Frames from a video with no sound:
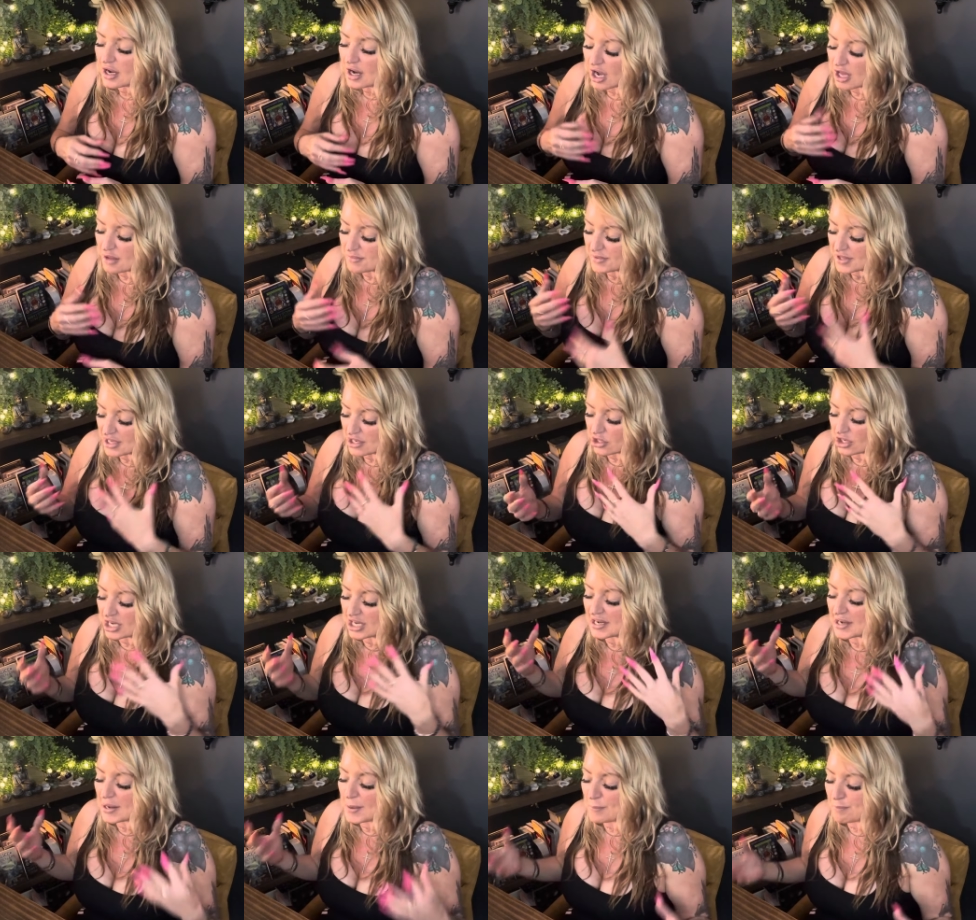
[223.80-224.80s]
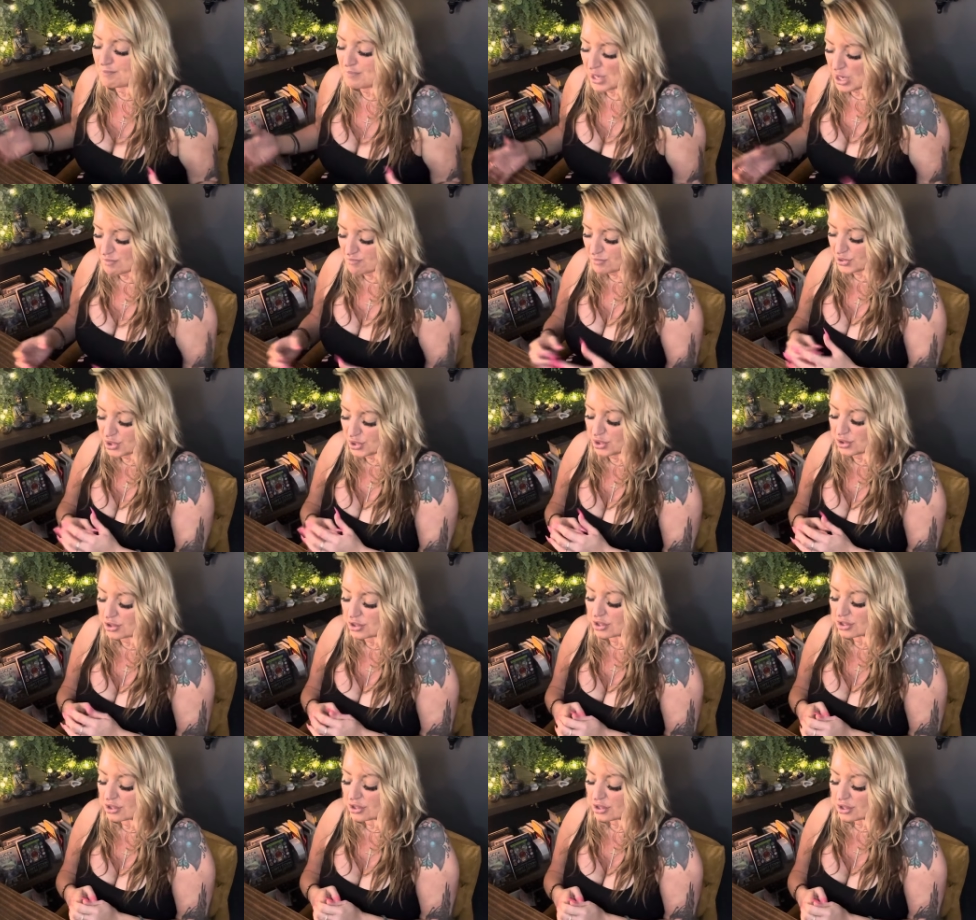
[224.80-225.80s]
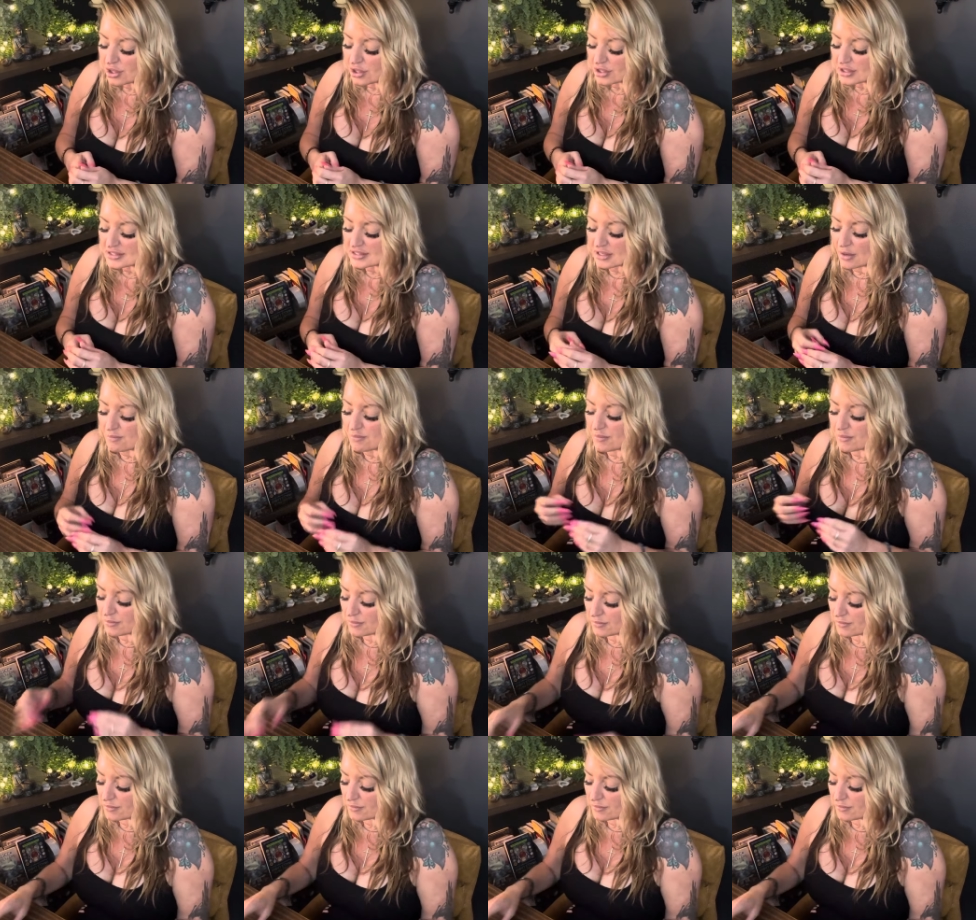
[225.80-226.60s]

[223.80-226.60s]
I'm hearing Bumble. Some,